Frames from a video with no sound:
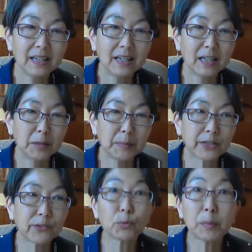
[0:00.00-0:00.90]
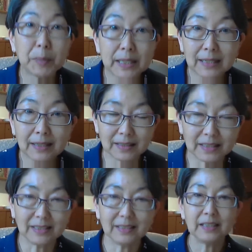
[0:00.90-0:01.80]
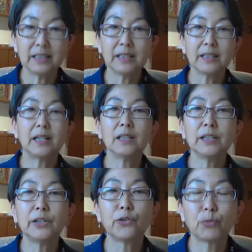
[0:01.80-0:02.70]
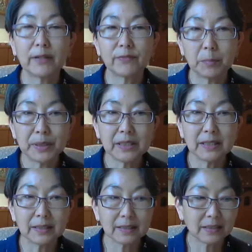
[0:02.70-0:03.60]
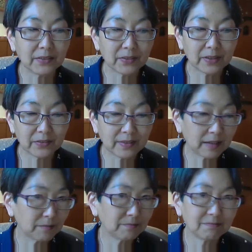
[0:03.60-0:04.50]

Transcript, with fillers: Um, and so repeatedly in Alito's draft opinion, it says that